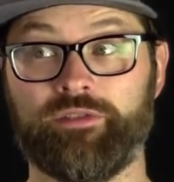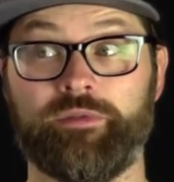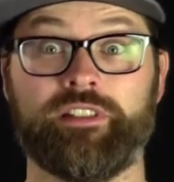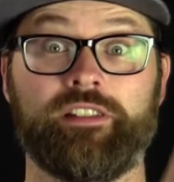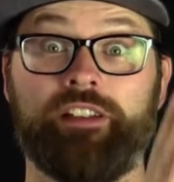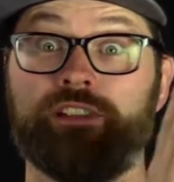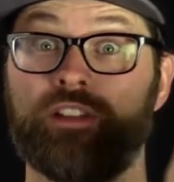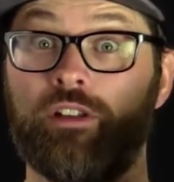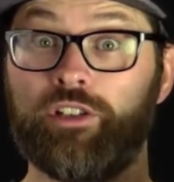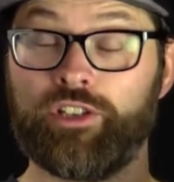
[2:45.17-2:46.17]
which means I need to
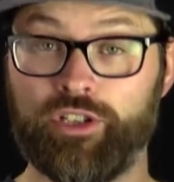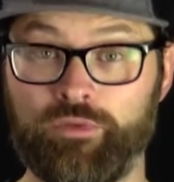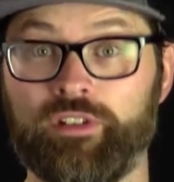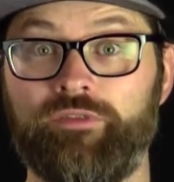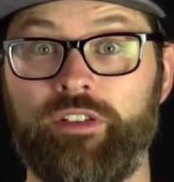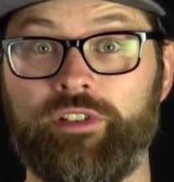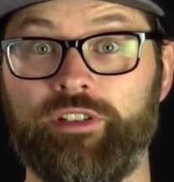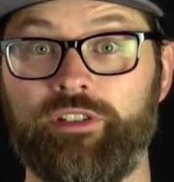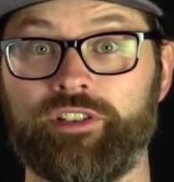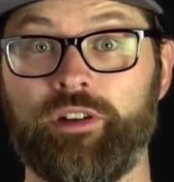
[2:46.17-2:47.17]
sell 250
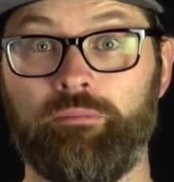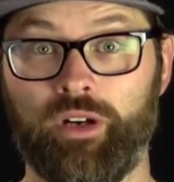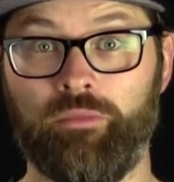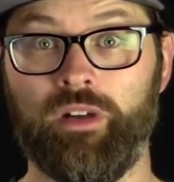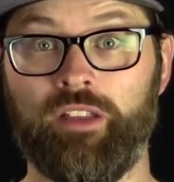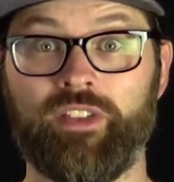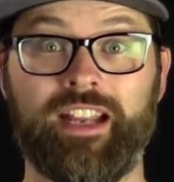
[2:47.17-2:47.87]
units per month.